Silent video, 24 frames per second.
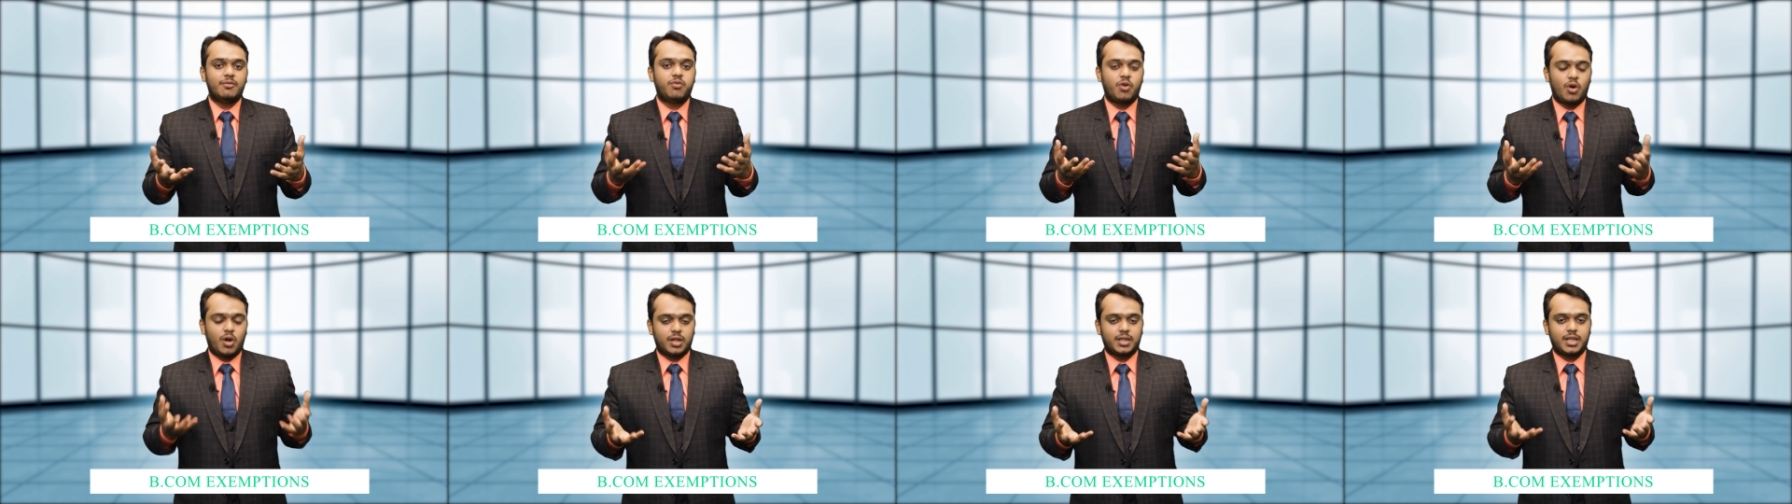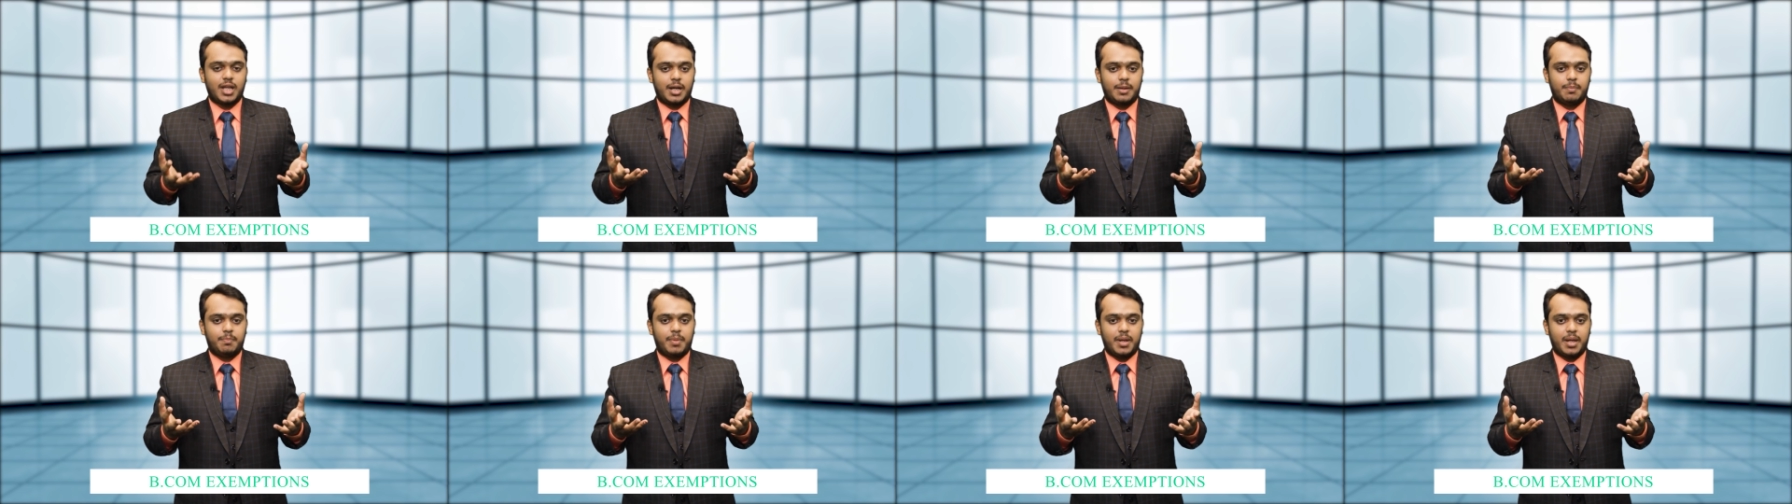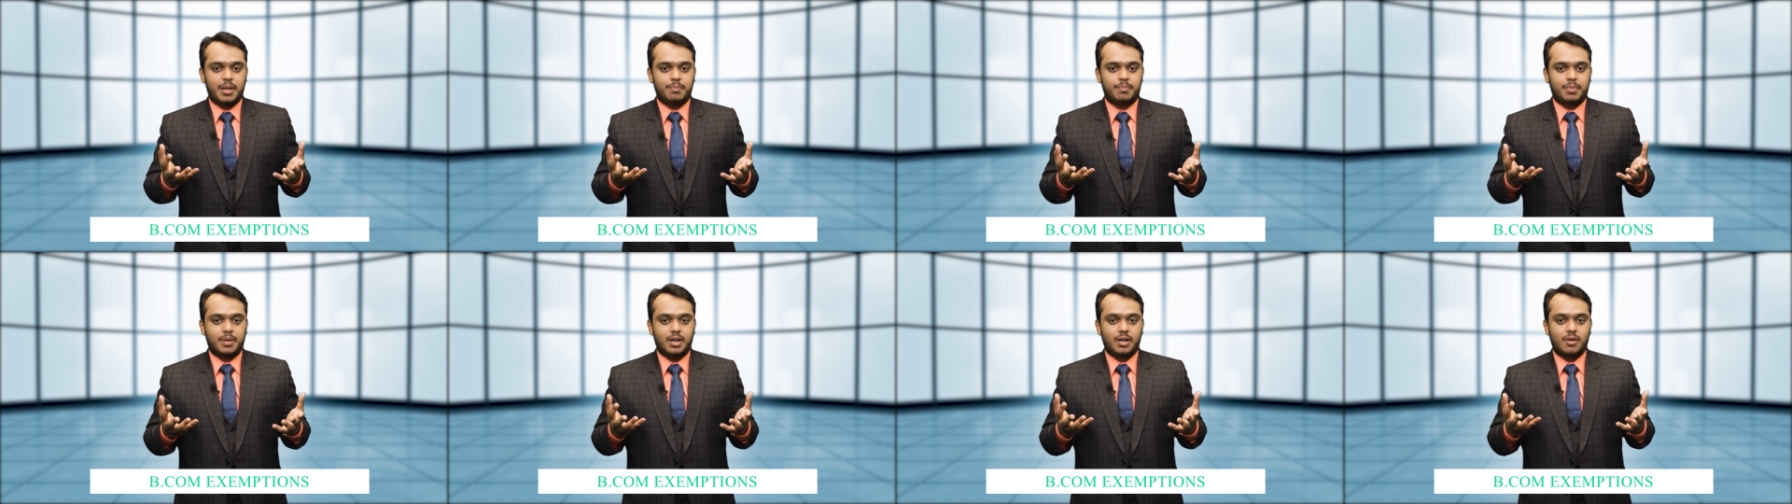for that
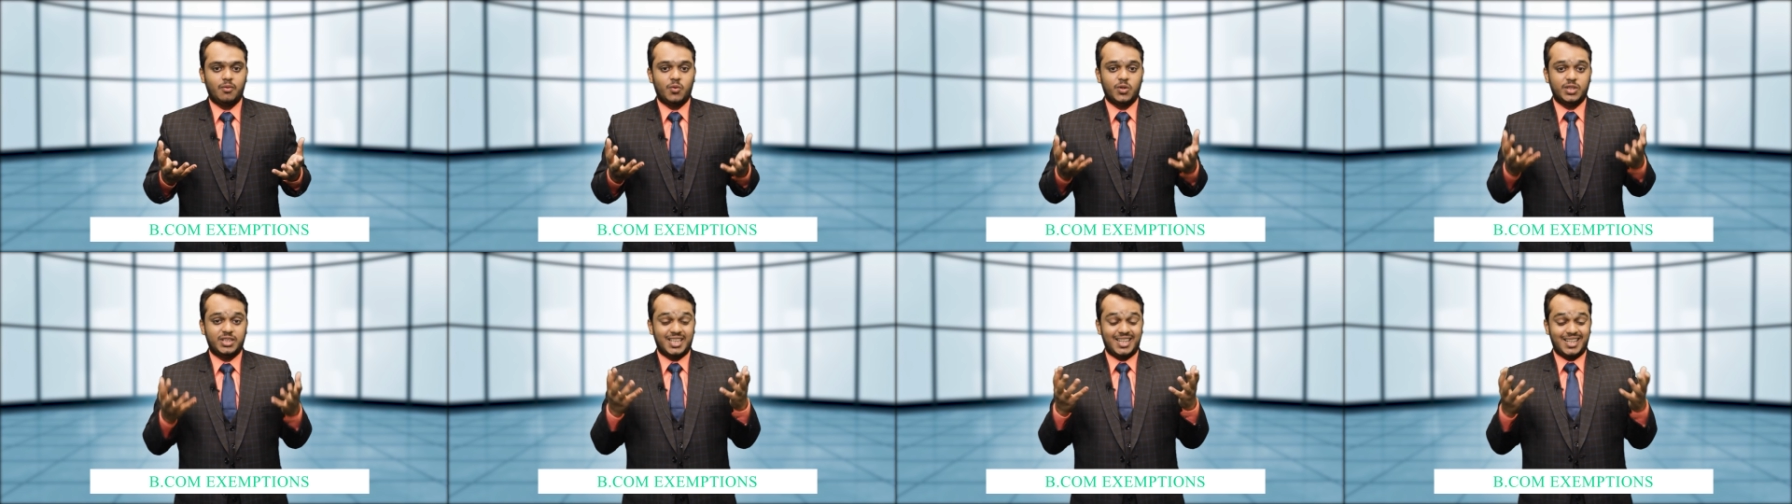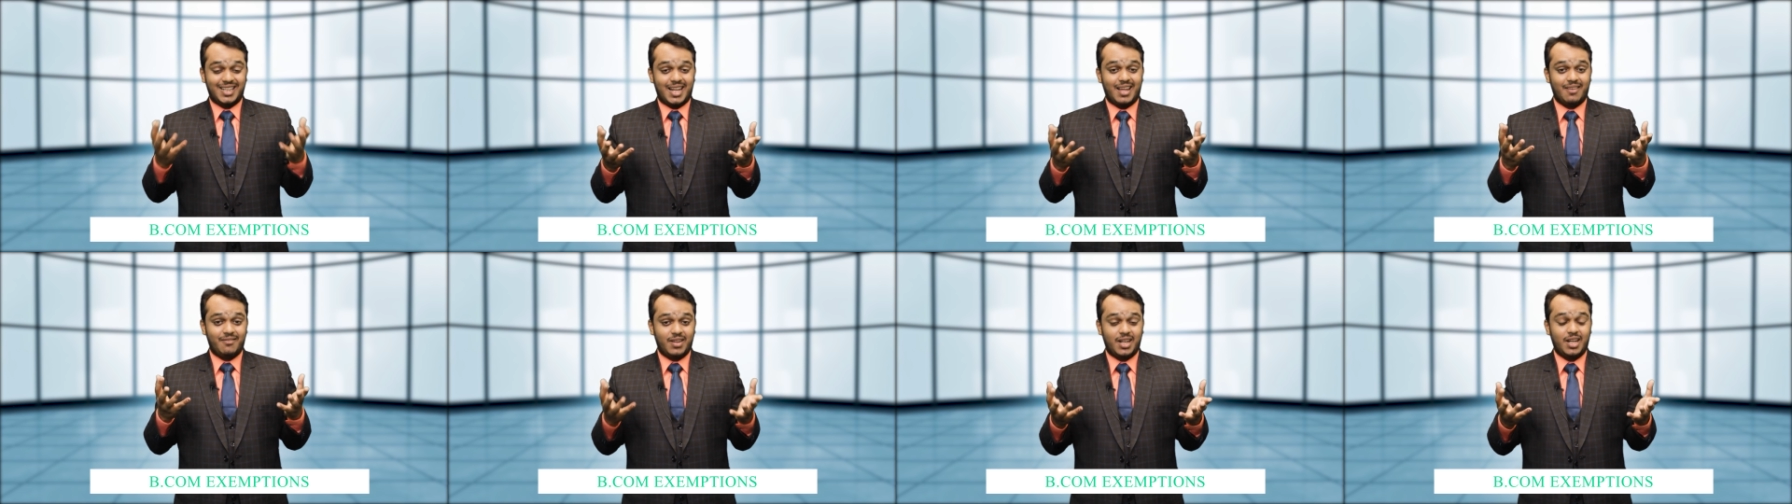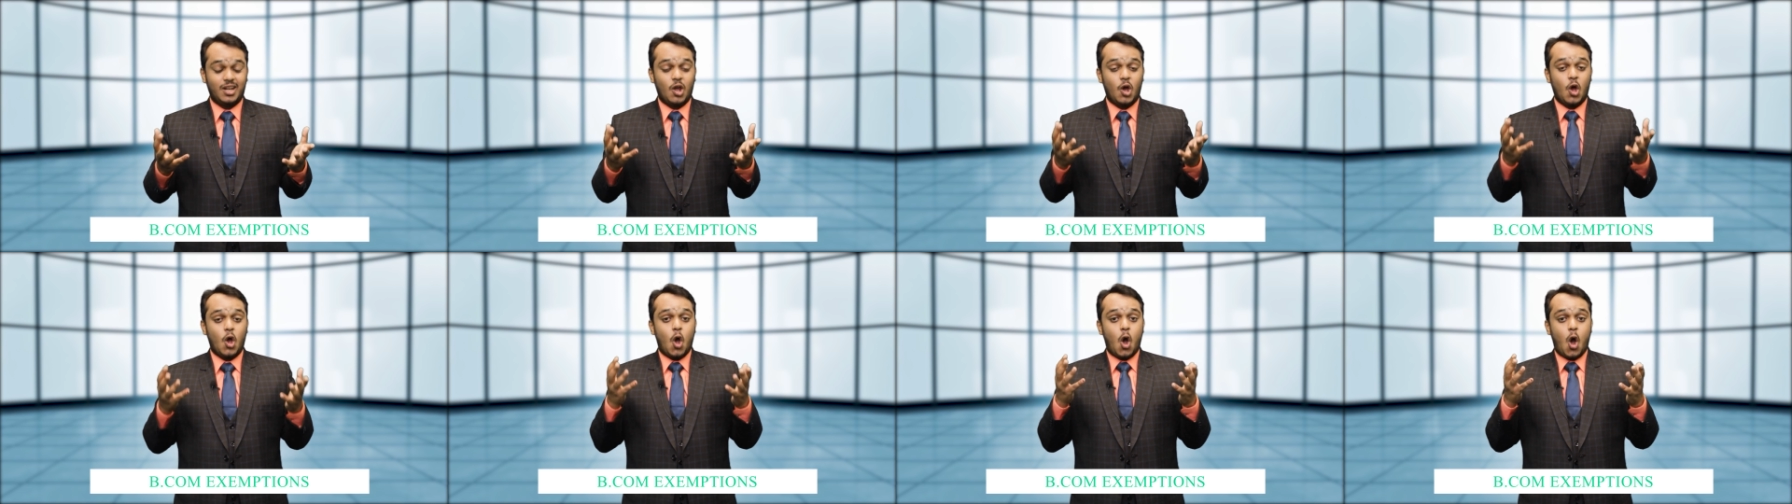paper with the level